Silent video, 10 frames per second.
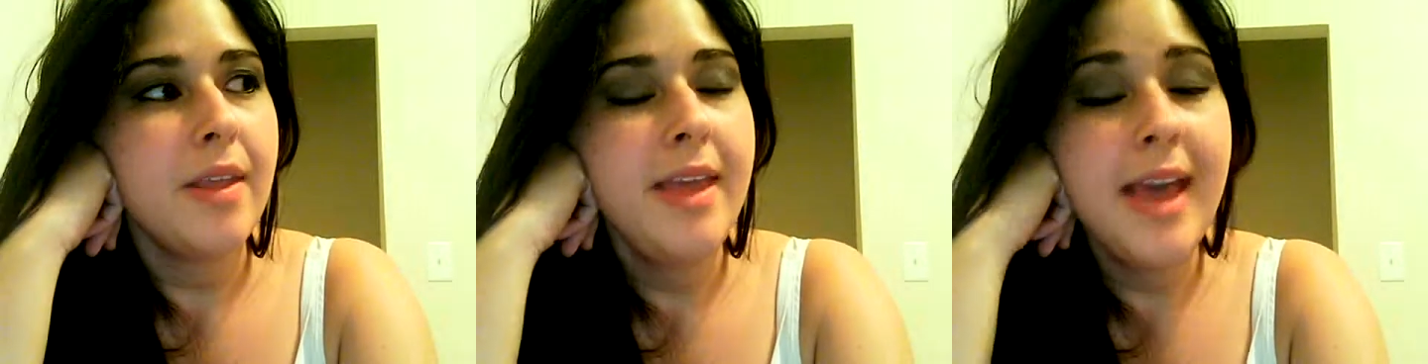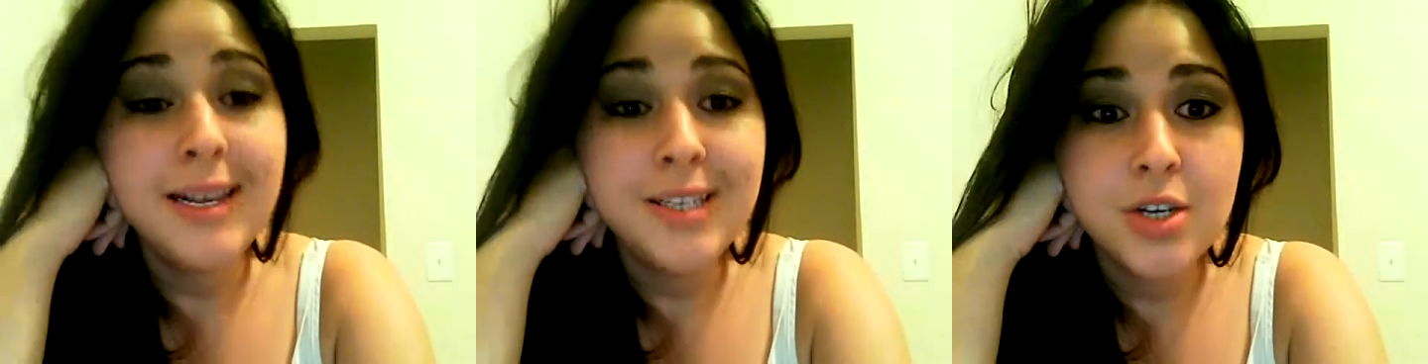
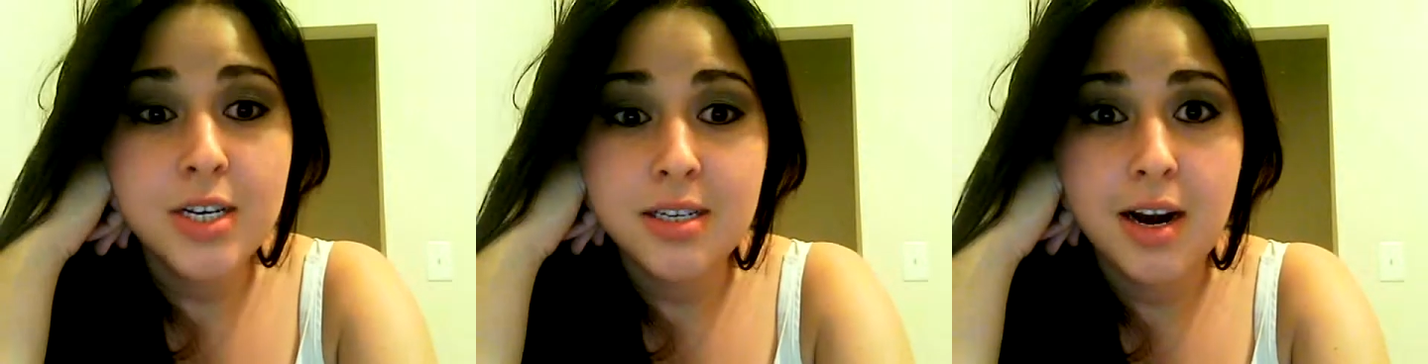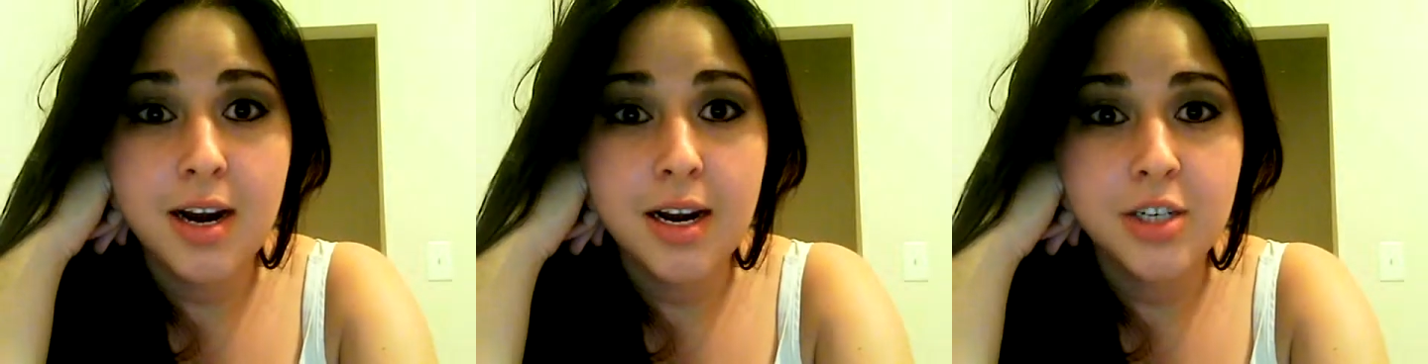yeah, so I
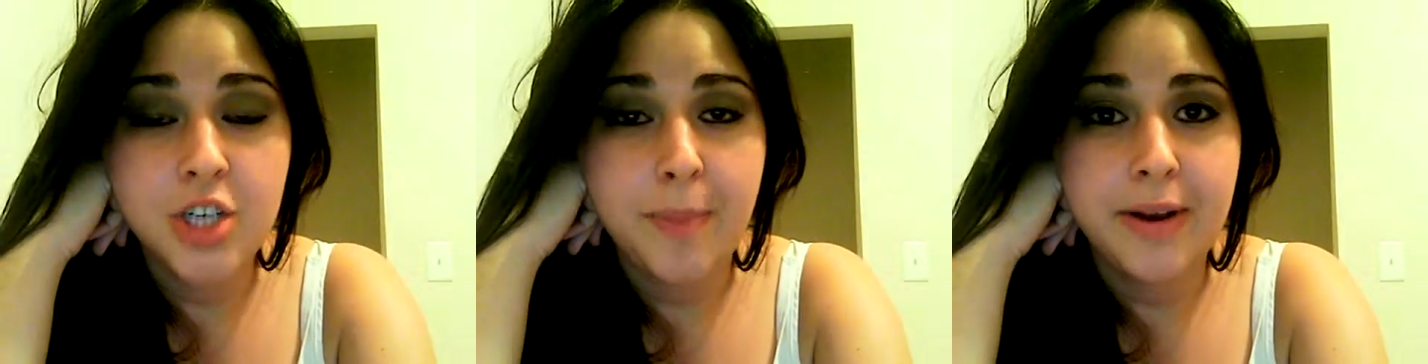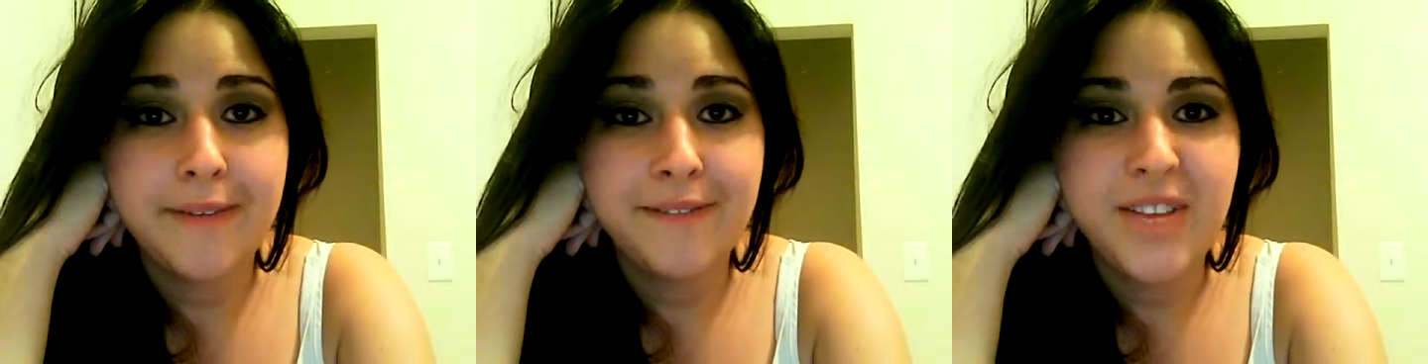start
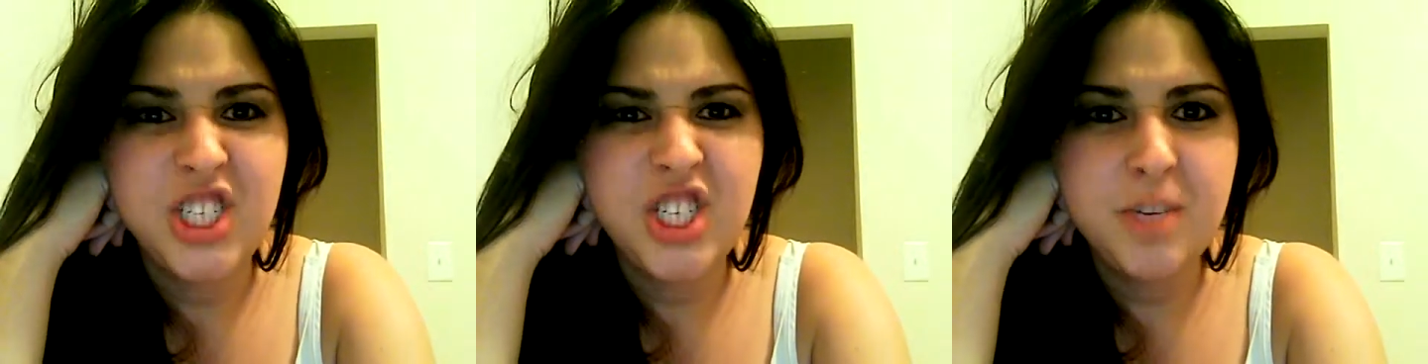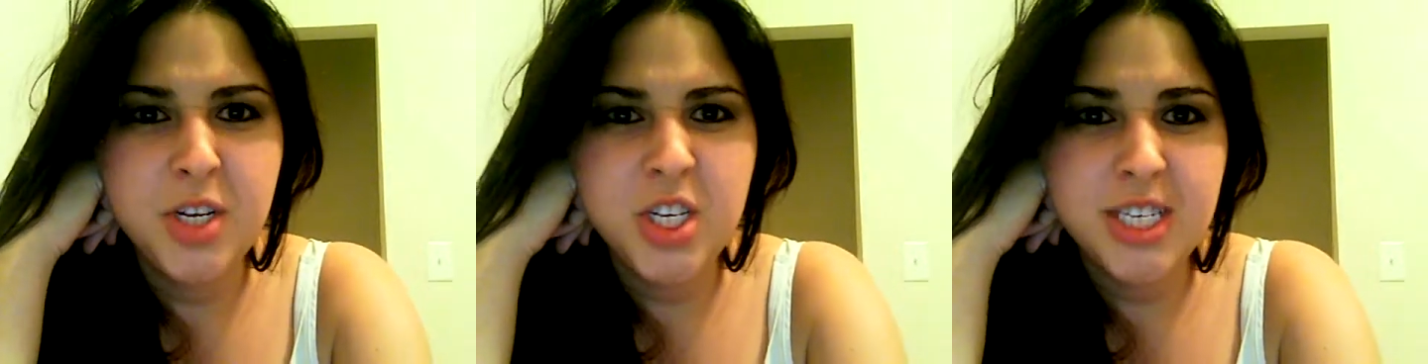chopping
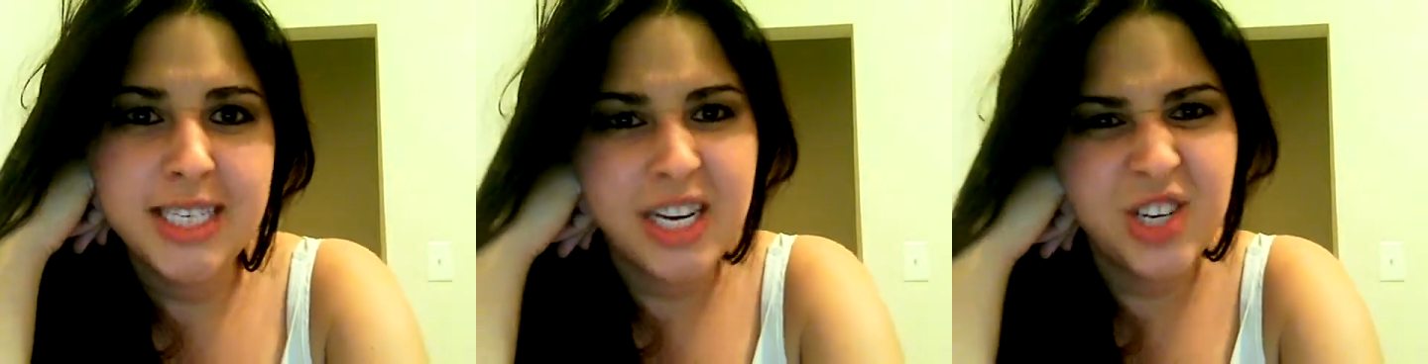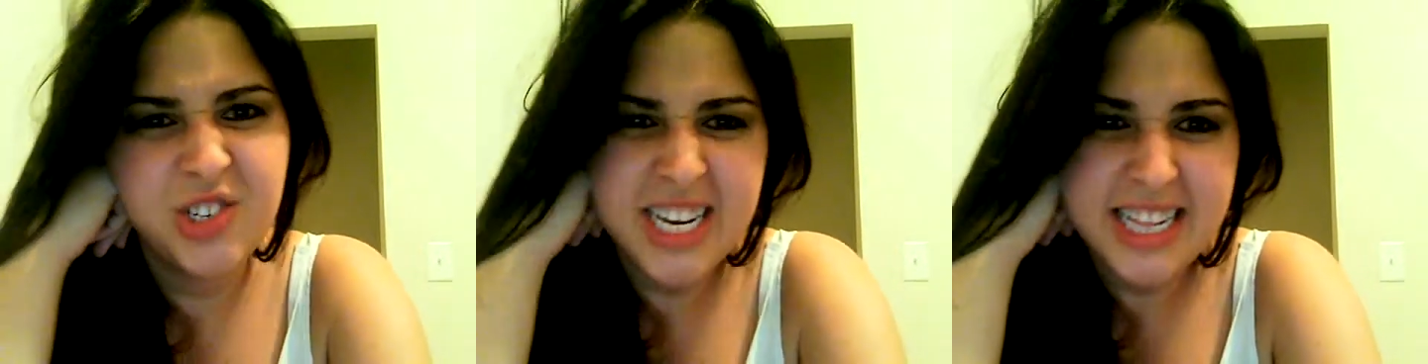vegetables
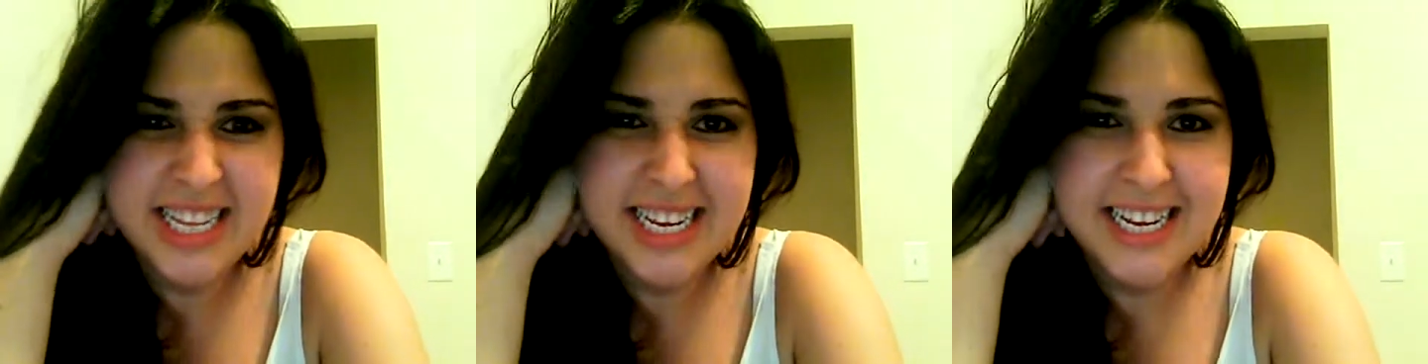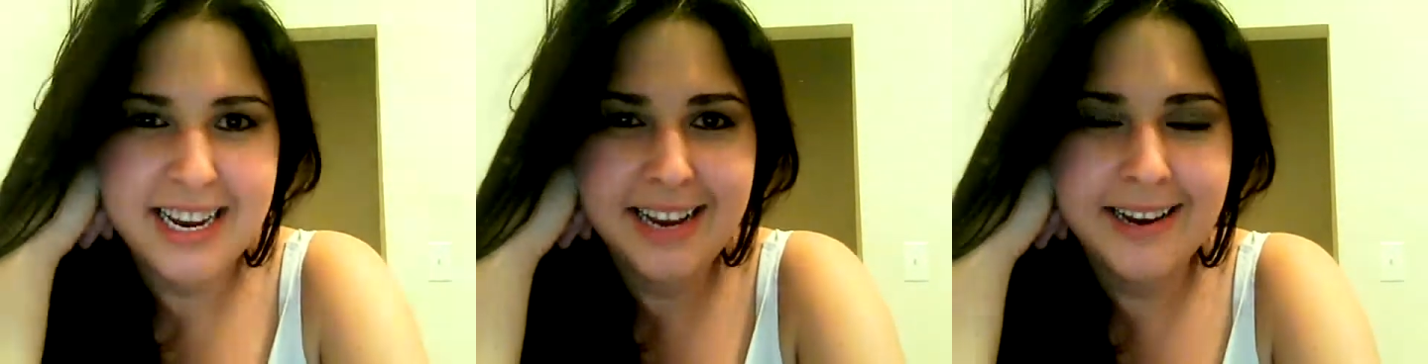and
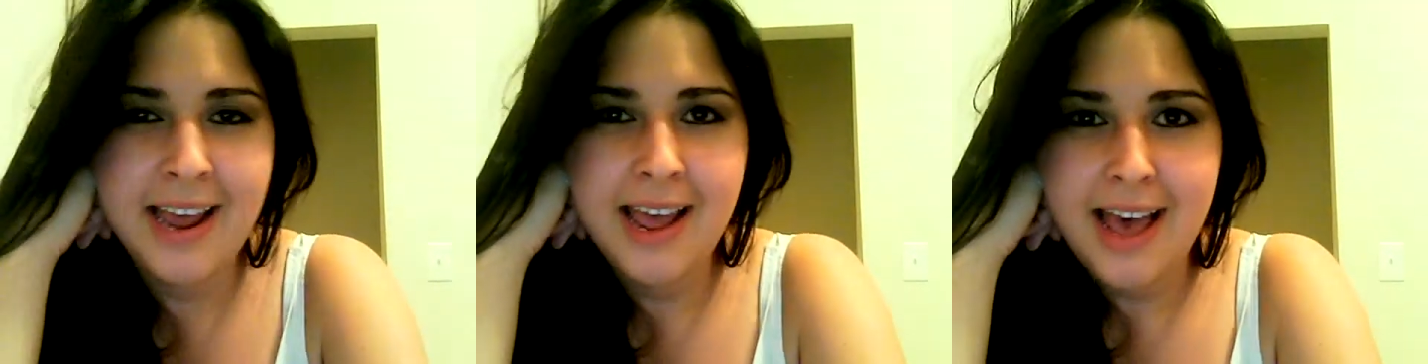grilling, and